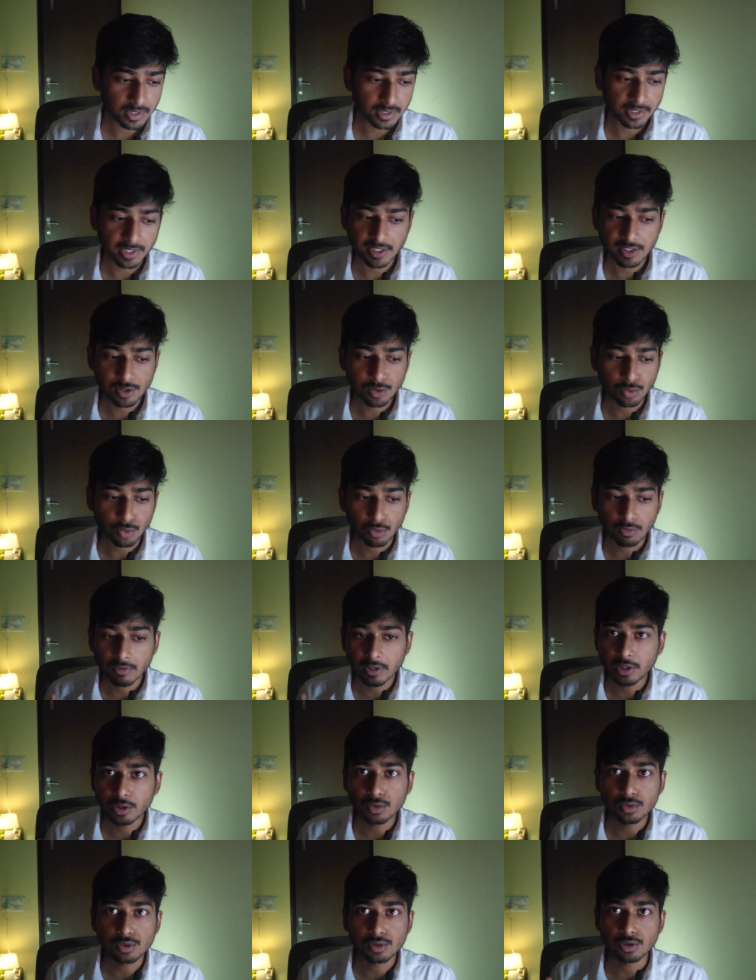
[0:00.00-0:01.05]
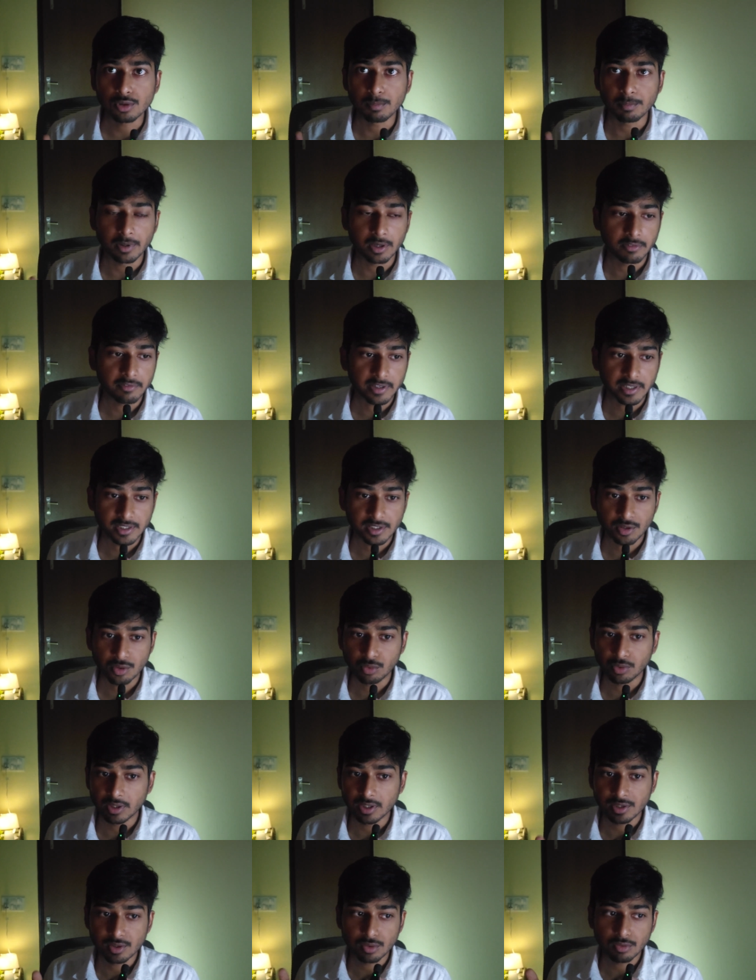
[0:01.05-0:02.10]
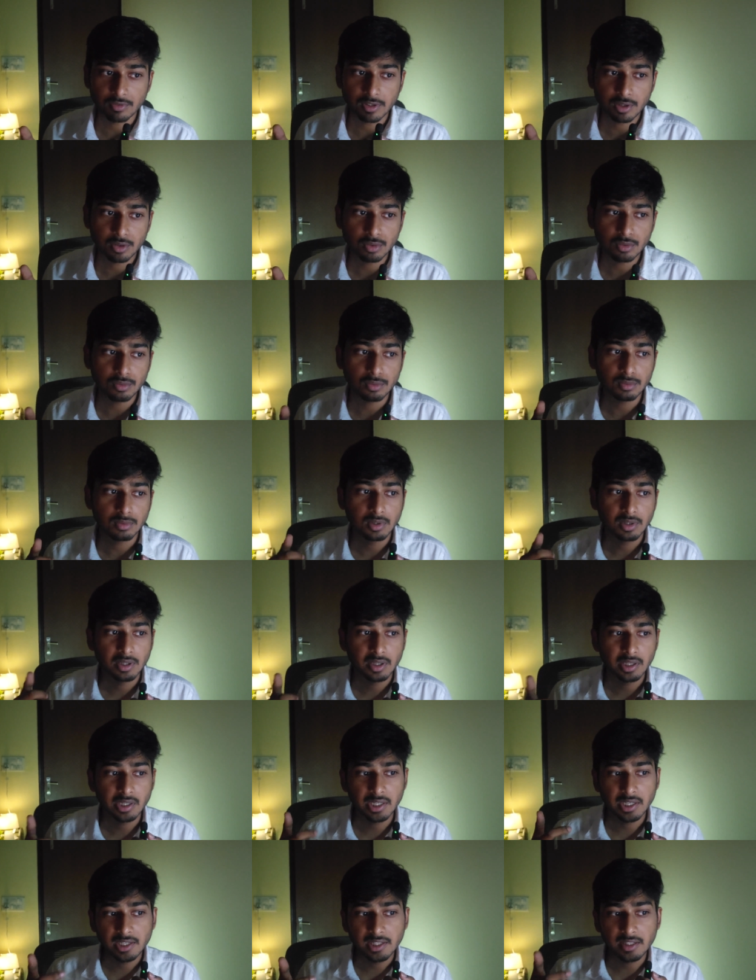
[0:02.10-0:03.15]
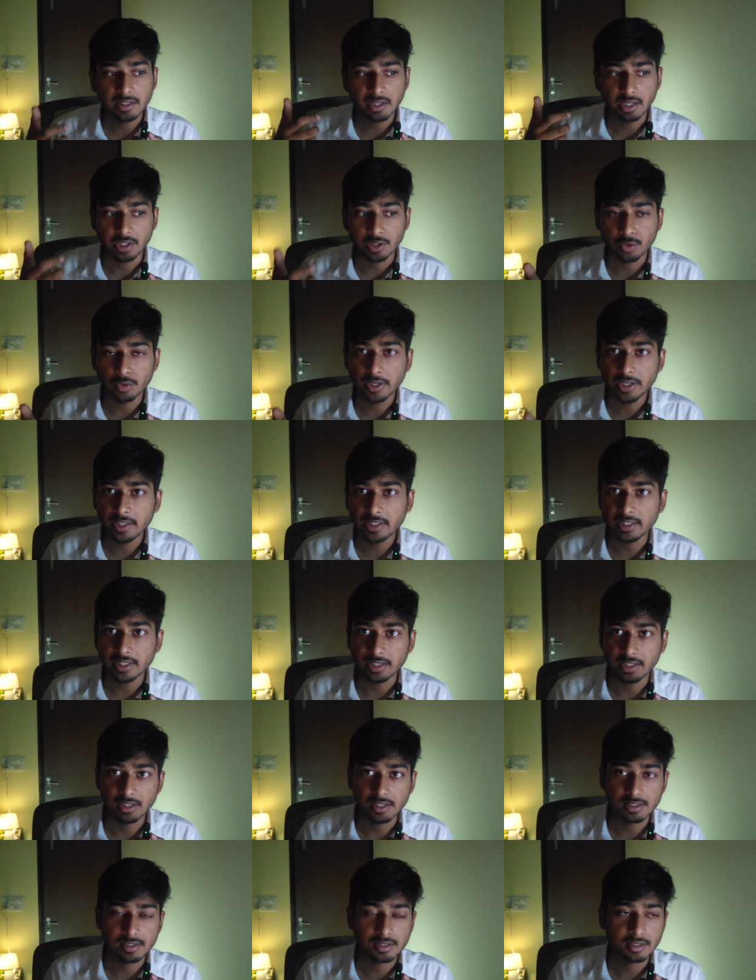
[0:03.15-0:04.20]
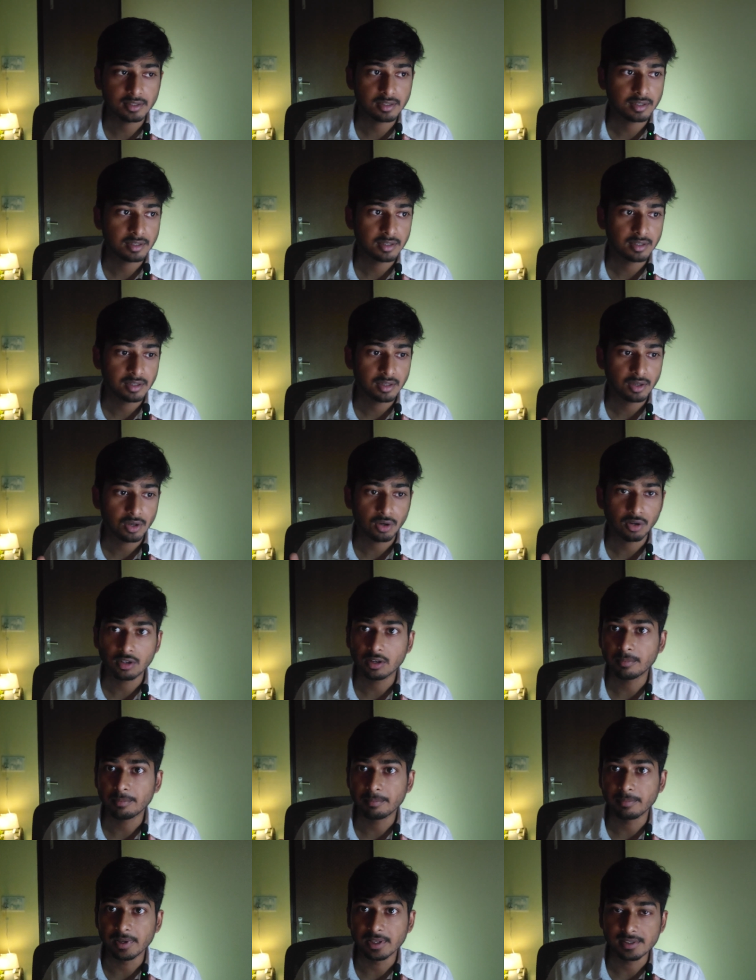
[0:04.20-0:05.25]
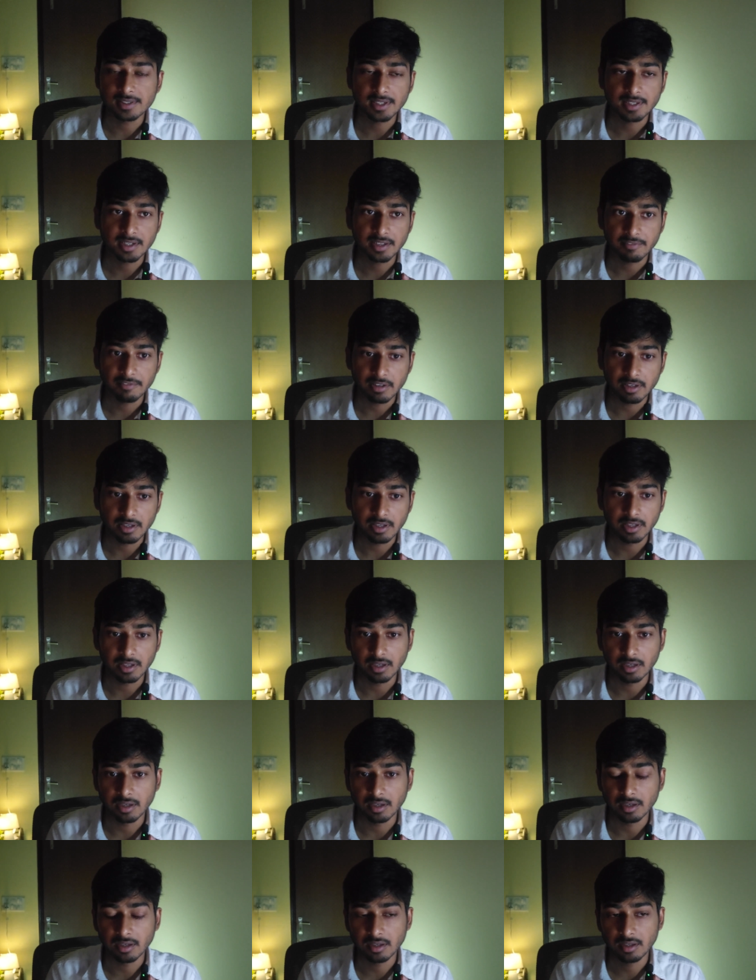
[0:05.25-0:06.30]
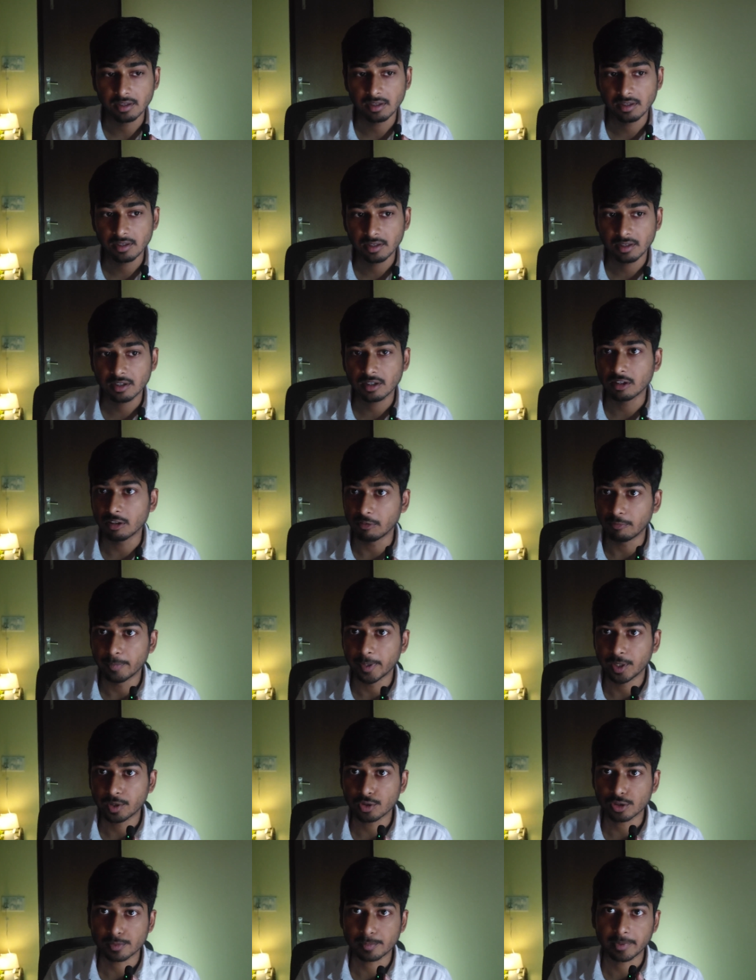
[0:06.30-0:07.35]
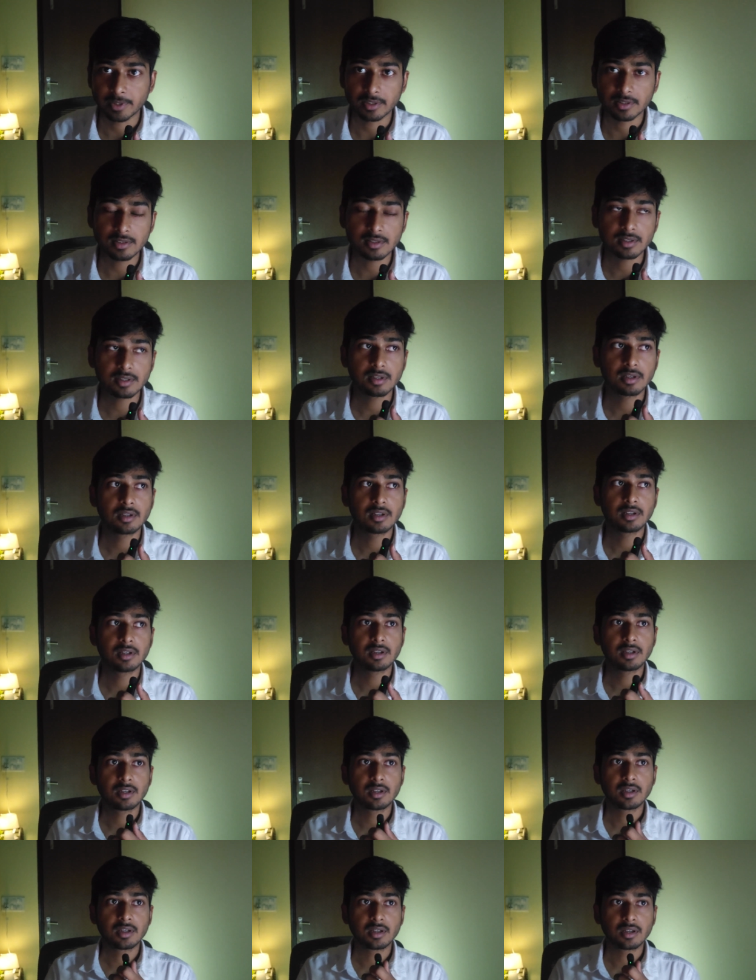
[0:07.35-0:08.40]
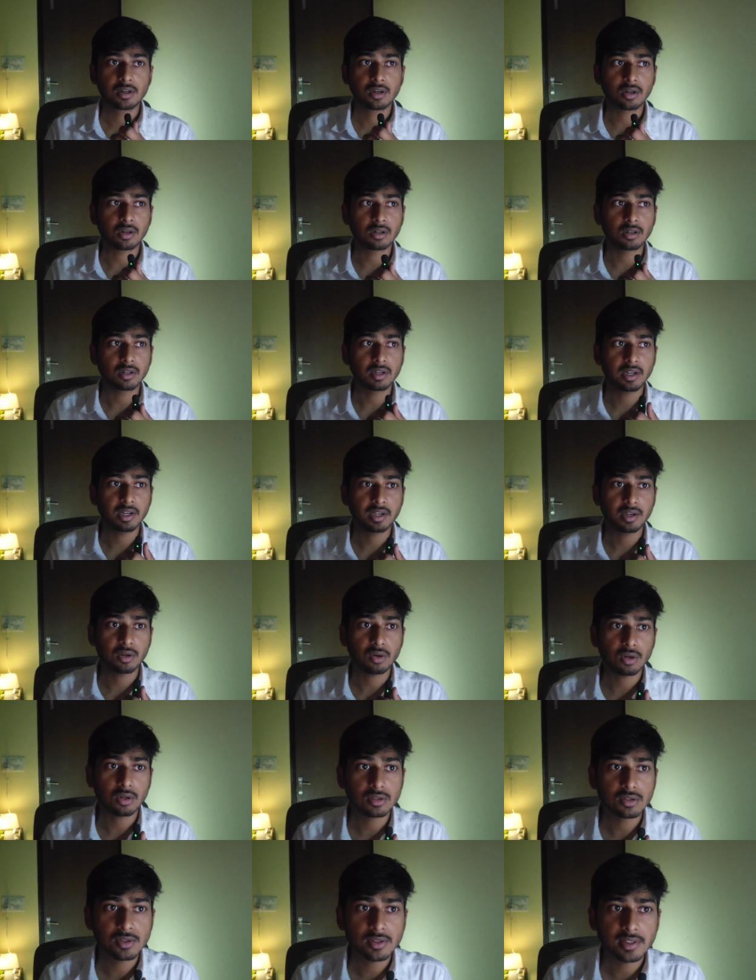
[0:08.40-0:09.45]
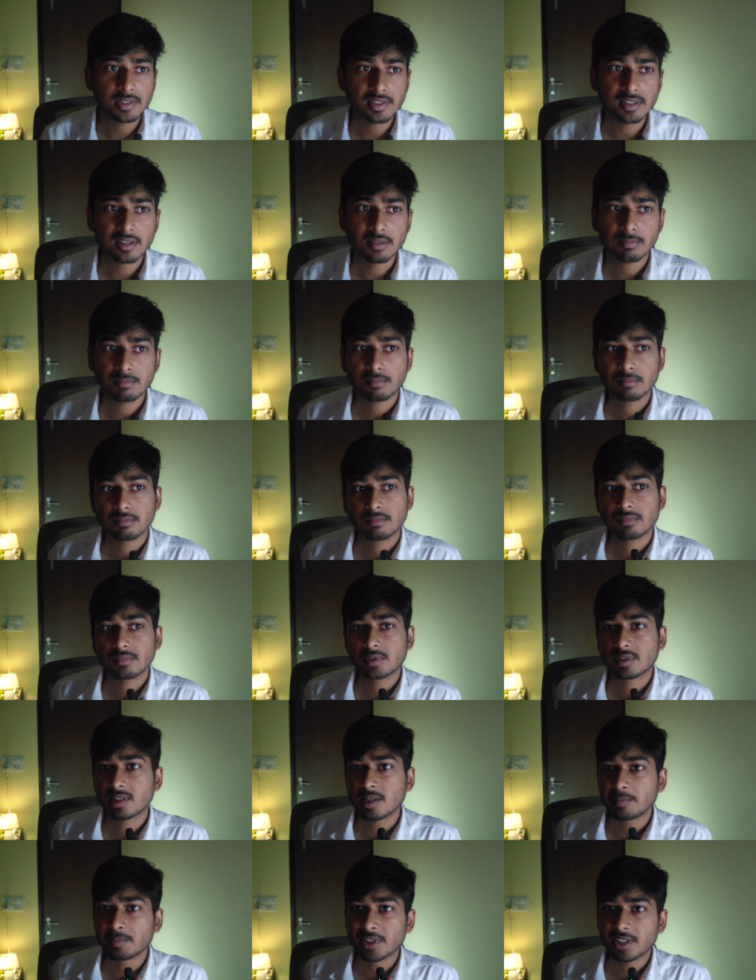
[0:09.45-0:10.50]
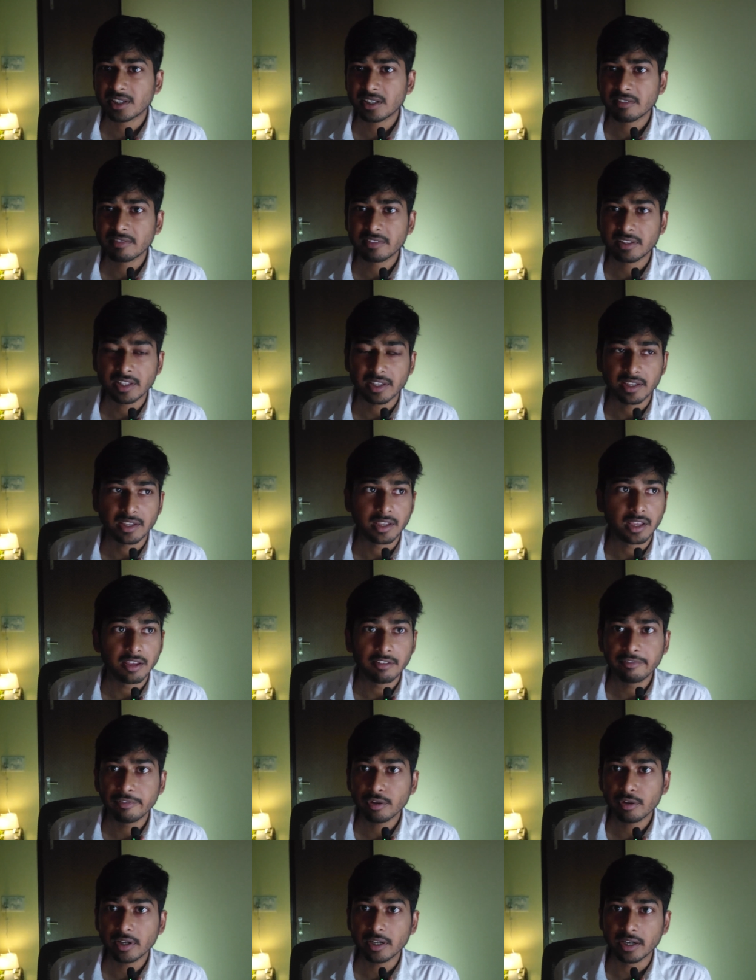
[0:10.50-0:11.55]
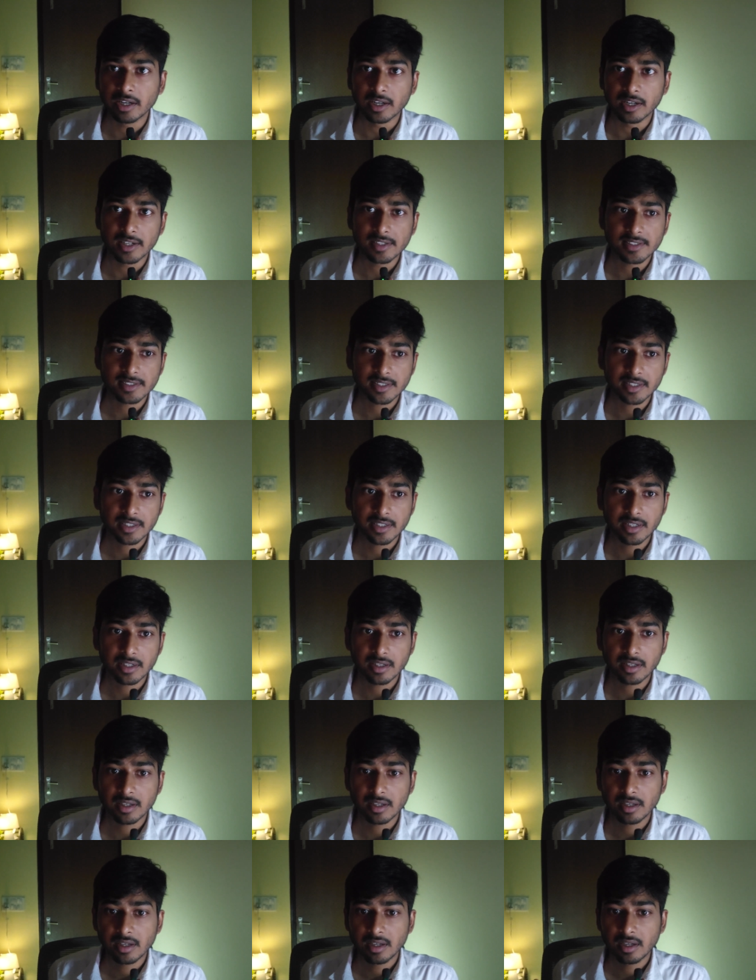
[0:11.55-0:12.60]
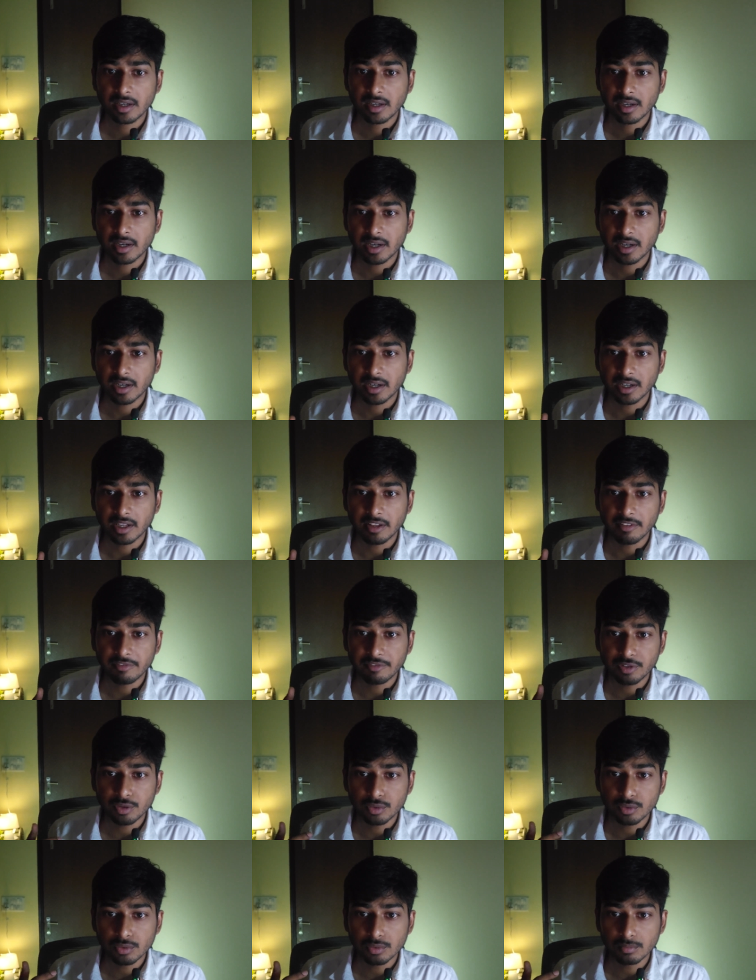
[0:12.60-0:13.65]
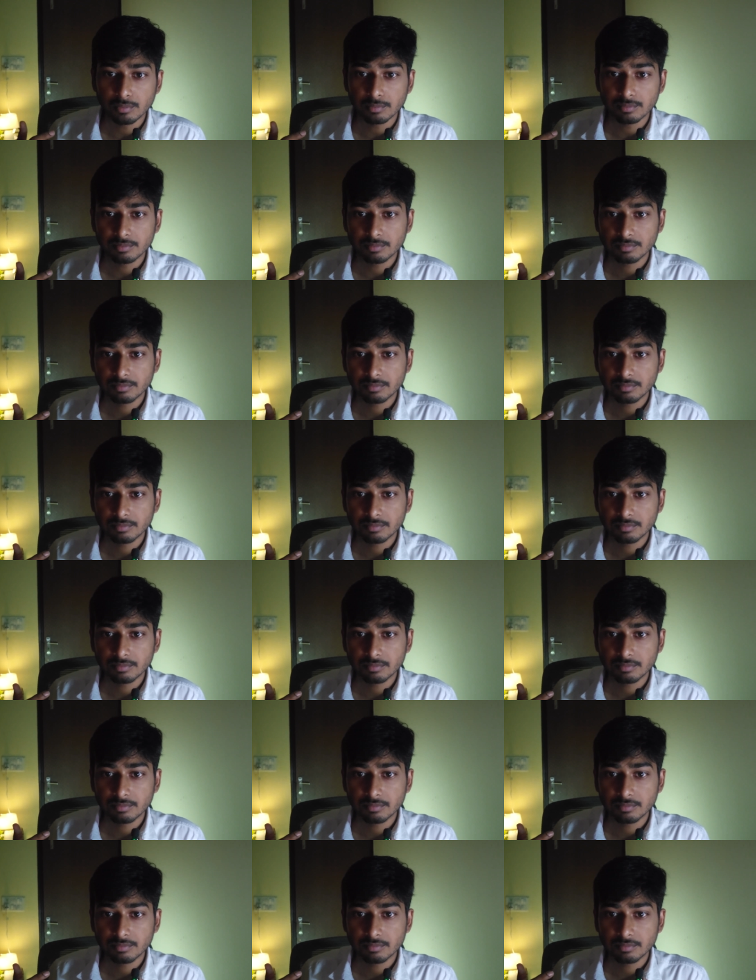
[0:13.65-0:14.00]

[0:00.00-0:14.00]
There is no one to supervise you. There's no one to really regulate things on a basic level in government hospitals. And also it's a subjective thing. If you're interested and if you